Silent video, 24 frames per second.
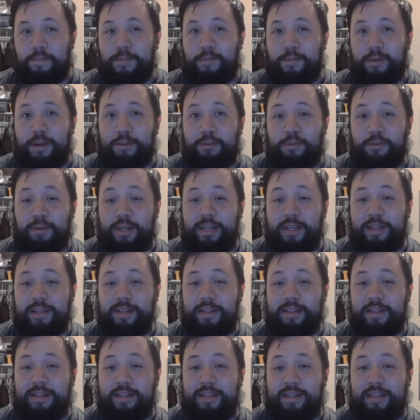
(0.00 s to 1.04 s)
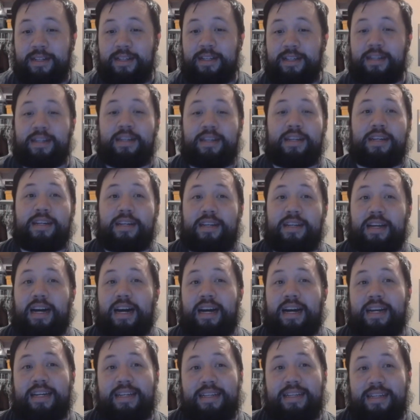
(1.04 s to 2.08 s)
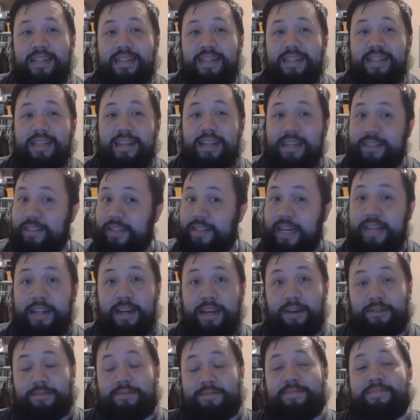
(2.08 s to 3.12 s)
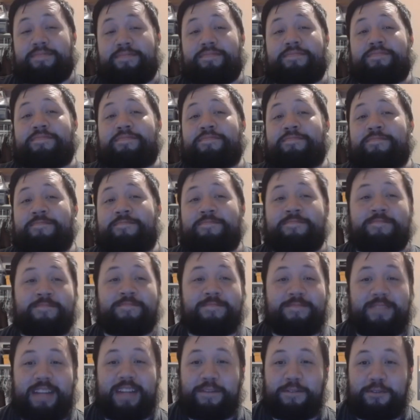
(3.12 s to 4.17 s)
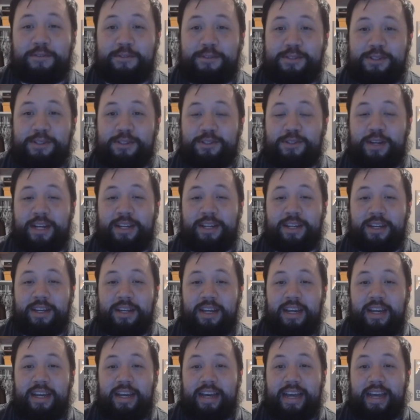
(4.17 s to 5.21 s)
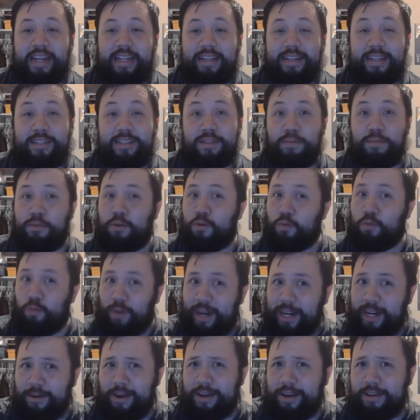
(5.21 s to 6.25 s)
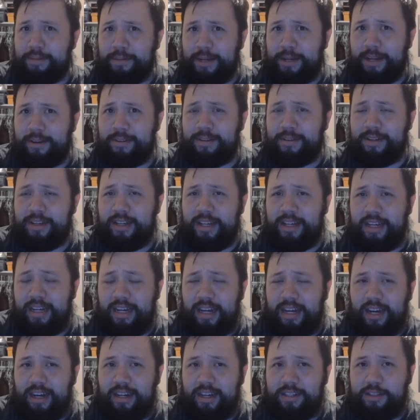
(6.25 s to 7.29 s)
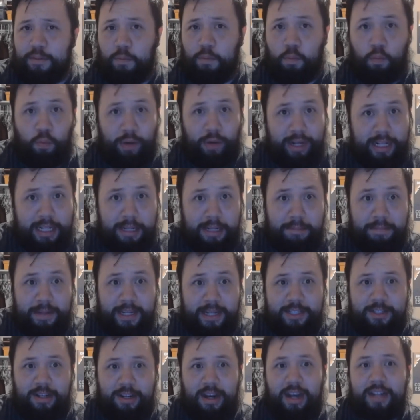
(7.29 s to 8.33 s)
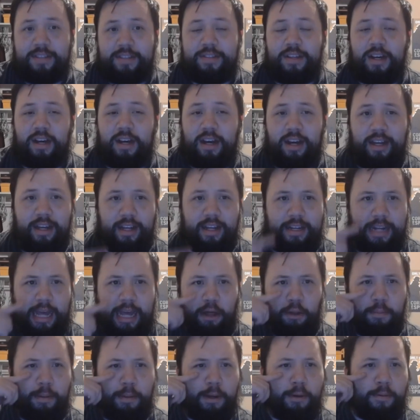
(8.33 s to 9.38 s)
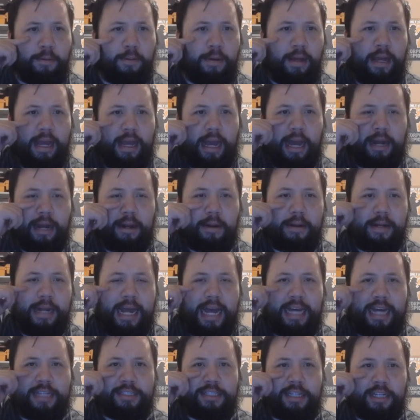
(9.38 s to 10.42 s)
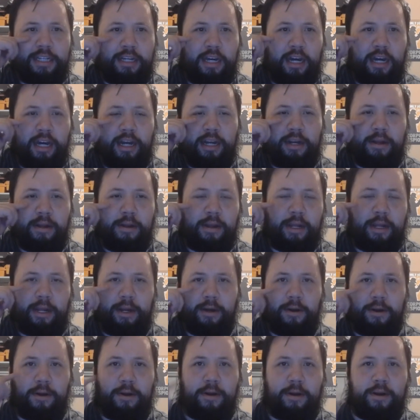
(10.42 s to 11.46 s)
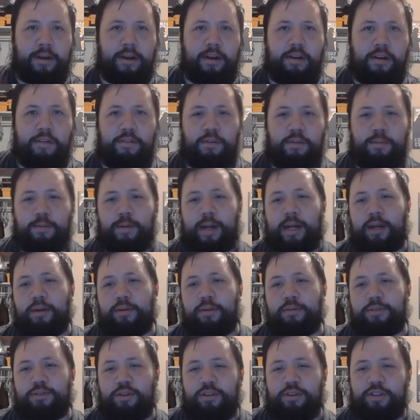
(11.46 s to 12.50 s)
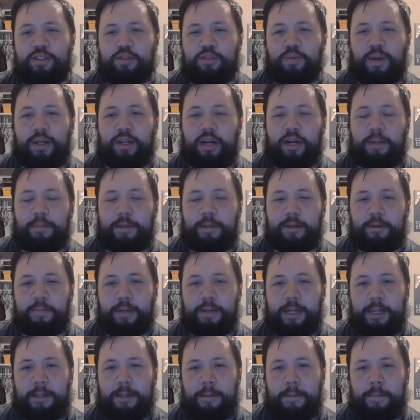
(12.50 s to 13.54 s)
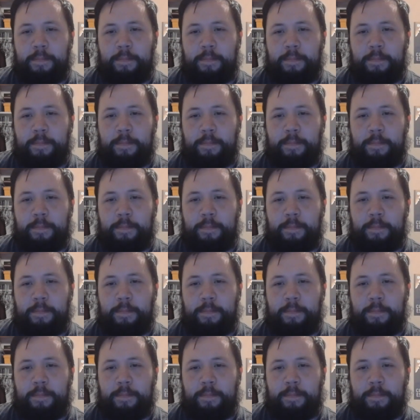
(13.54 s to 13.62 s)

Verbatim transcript: Round three, Kai gets a takedown after losing the striking, and he lands some great ground and pound. Uh, some really big shots. Uh, an elbow had a nasty cut here from Moreno and was trying to swell it up a little bit.